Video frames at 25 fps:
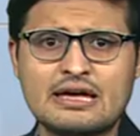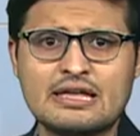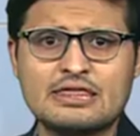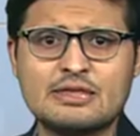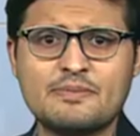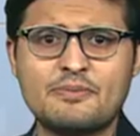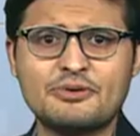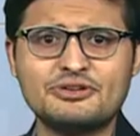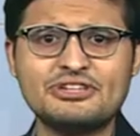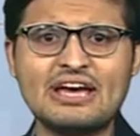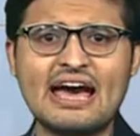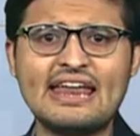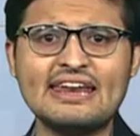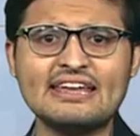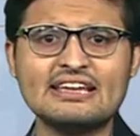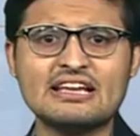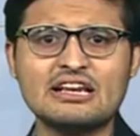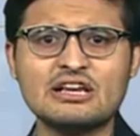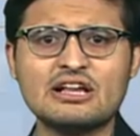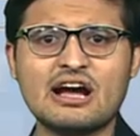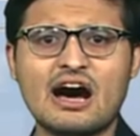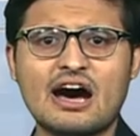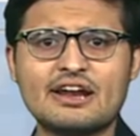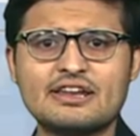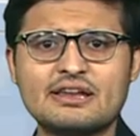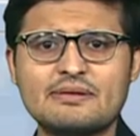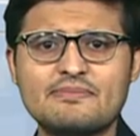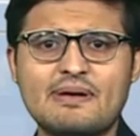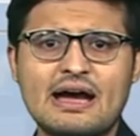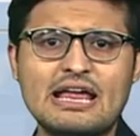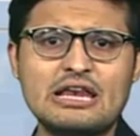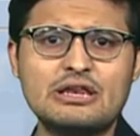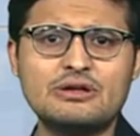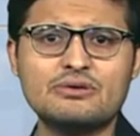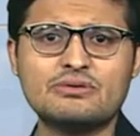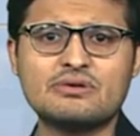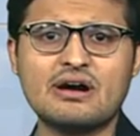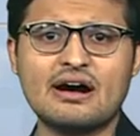The Botanical Garden by
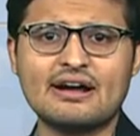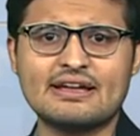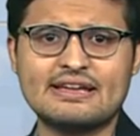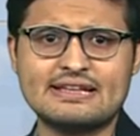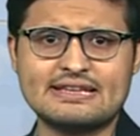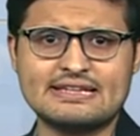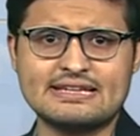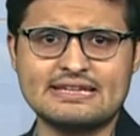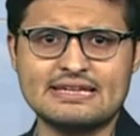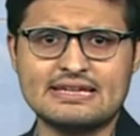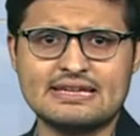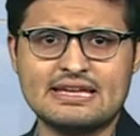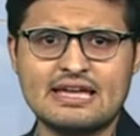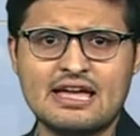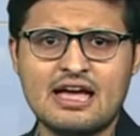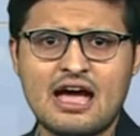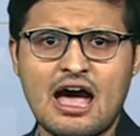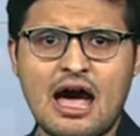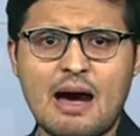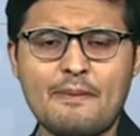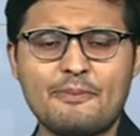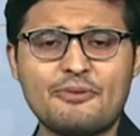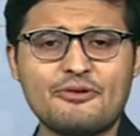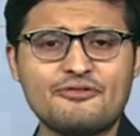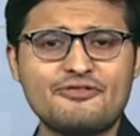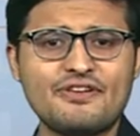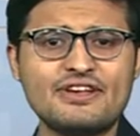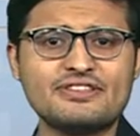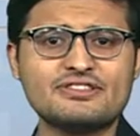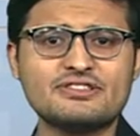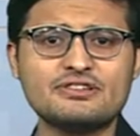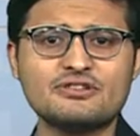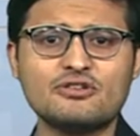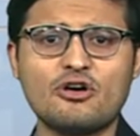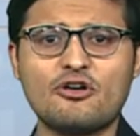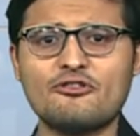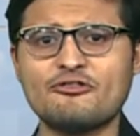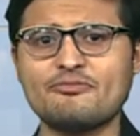Luca Ghini, a
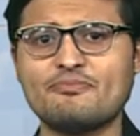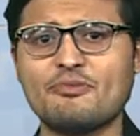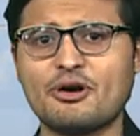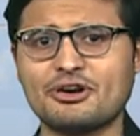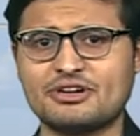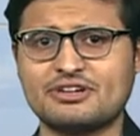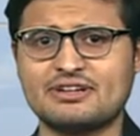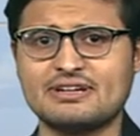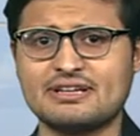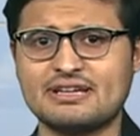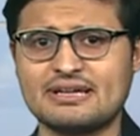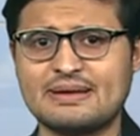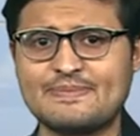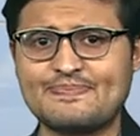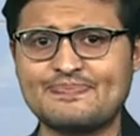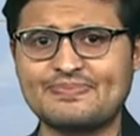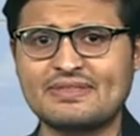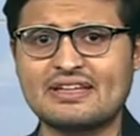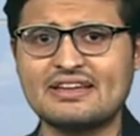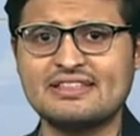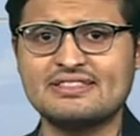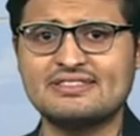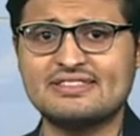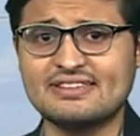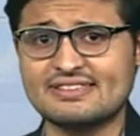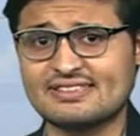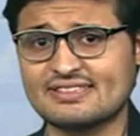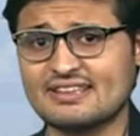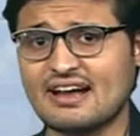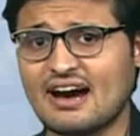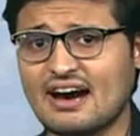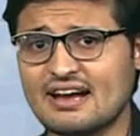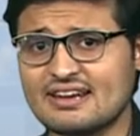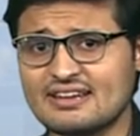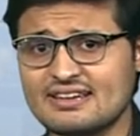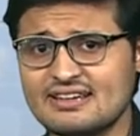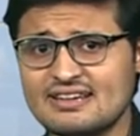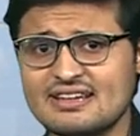professor of botany. This
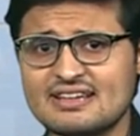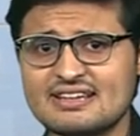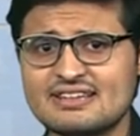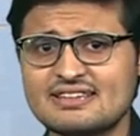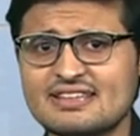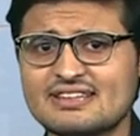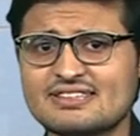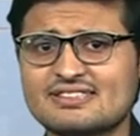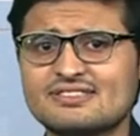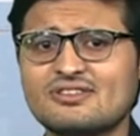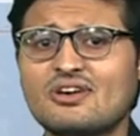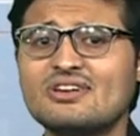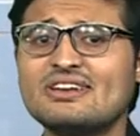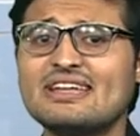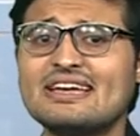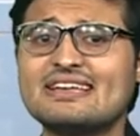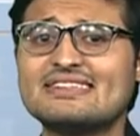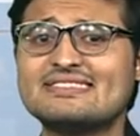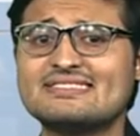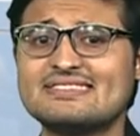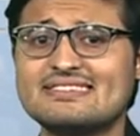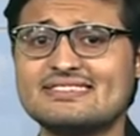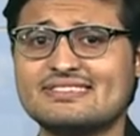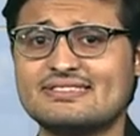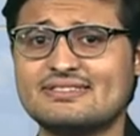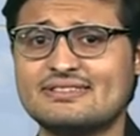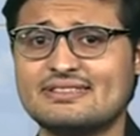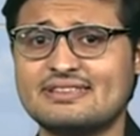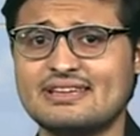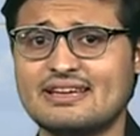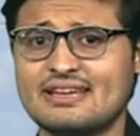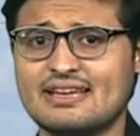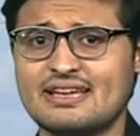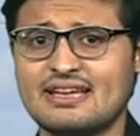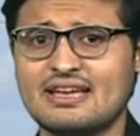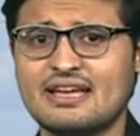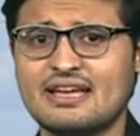garden does not exist today.